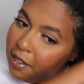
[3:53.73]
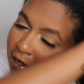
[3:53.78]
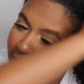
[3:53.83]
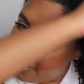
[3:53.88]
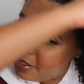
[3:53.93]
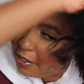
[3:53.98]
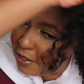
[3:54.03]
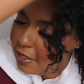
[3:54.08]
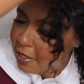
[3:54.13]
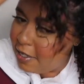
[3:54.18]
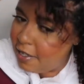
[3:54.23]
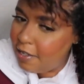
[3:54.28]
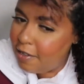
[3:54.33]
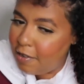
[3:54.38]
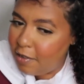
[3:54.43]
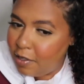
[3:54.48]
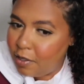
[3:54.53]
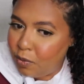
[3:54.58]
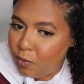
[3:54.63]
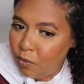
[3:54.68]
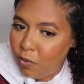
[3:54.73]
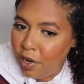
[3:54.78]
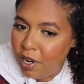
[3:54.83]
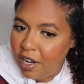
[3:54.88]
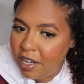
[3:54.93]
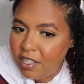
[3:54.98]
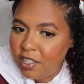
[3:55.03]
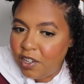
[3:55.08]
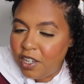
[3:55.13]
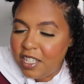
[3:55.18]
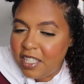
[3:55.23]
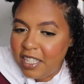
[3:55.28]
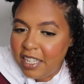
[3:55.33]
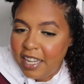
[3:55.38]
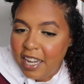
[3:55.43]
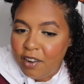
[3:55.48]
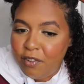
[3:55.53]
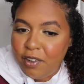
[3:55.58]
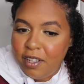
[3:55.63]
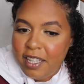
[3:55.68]
This is where it starts to
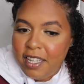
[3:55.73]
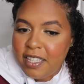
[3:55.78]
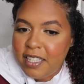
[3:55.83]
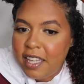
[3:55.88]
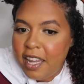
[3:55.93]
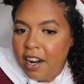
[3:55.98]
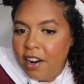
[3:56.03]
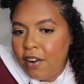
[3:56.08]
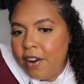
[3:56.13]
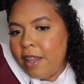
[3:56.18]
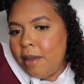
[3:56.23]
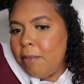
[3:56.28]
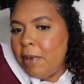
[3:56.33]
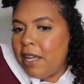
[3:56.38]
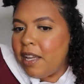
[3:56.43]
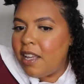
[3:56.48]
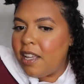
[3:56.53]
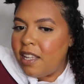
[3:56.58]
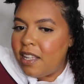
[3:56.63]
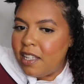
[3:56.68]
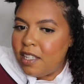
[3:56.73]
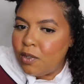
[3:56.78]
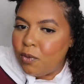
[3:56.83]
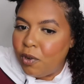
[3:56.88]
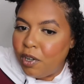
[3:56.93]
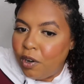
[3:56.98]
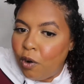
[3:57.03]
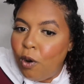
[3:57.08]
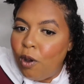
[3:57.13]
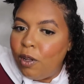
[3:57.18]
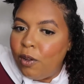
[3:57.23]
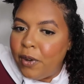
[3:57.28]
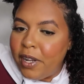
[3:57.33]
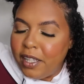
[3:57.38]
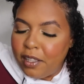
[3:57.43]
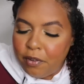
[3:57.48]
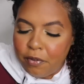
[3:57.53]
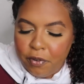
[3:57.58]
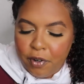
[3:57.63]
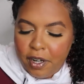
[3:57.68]
get really scary because we're all the
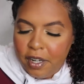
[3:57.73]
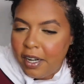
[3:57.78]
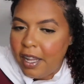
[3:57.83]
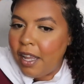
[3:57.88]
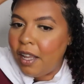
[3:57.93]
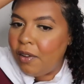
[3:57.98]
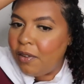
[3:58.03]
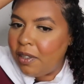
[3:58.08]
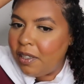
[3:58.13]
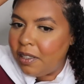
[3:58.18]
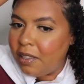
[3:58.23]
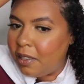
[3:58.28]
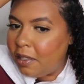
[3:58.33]
way in the front now.